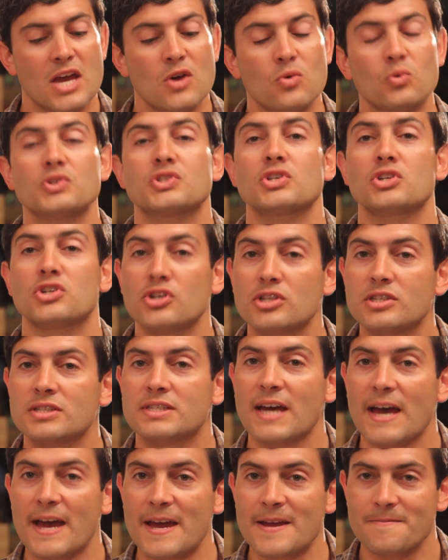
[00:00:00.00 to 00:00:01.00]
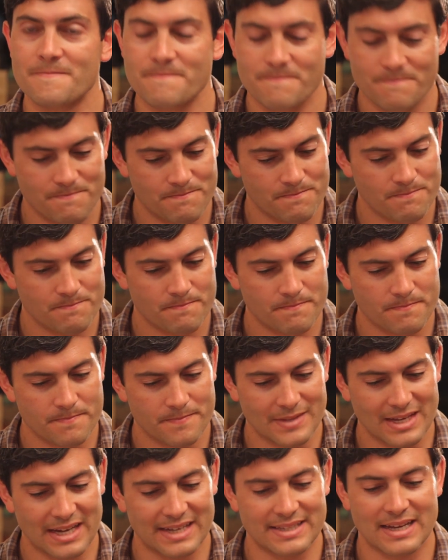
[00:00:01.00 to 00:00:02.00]
It was a good day,
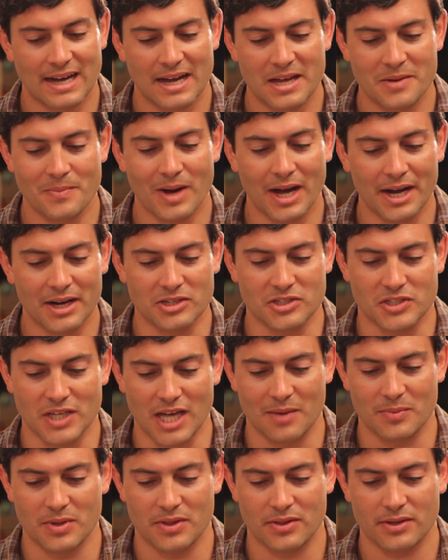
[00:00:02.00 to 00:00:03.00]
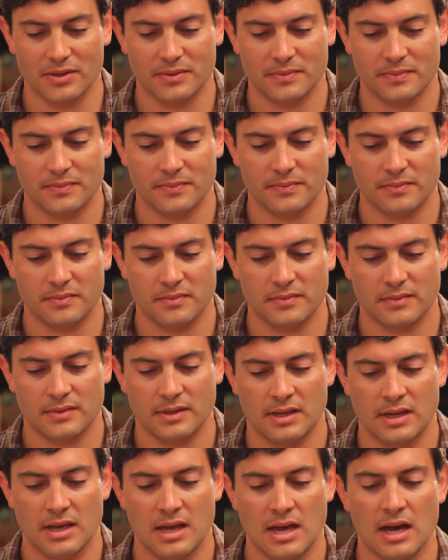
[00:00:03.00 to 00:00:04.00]
and I admired Tabitha.
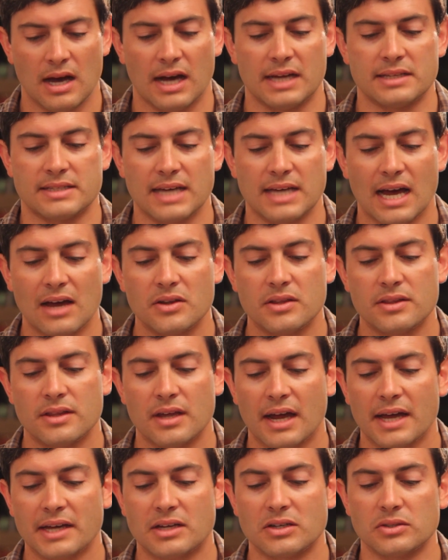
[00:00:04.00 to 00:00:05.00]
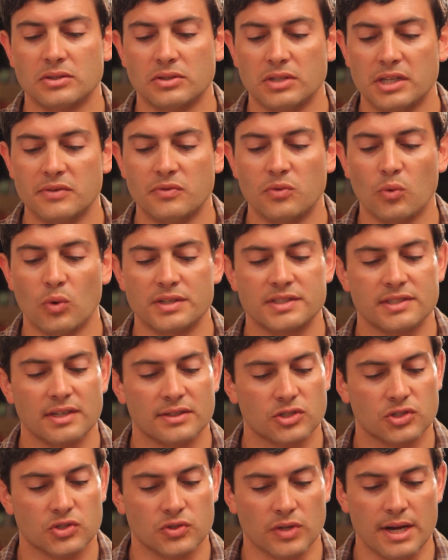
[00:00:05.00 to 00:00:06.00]
I doubted that I could live with
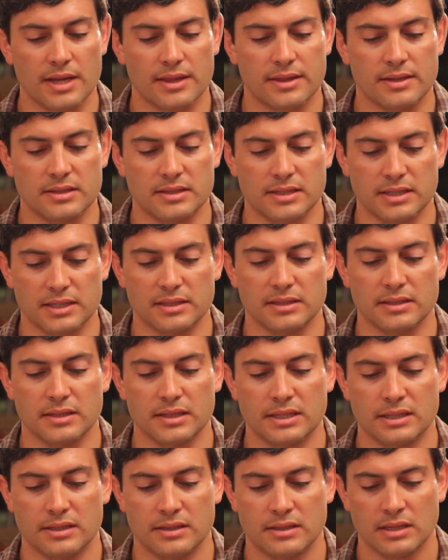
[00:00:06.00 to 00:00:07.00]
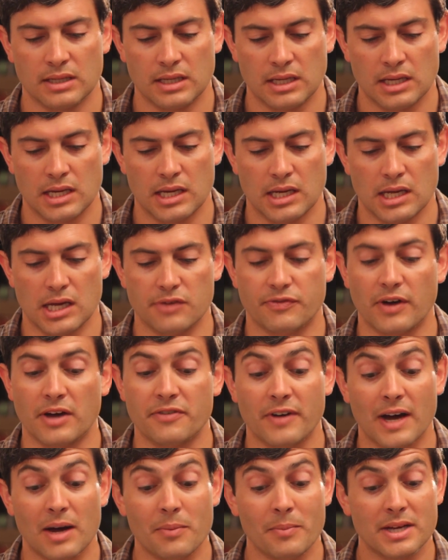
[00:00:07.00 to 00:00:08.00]
such strength and dignity, if I
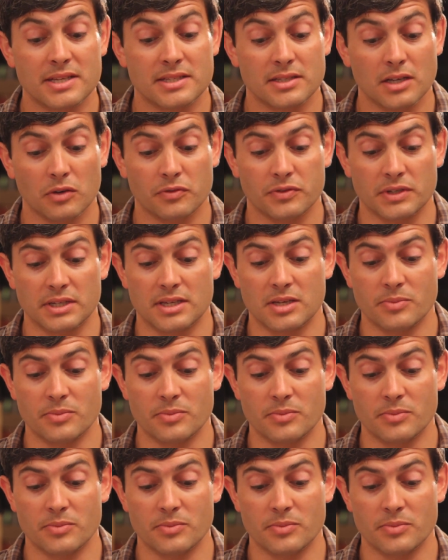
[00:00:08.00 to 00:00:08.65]
found myself in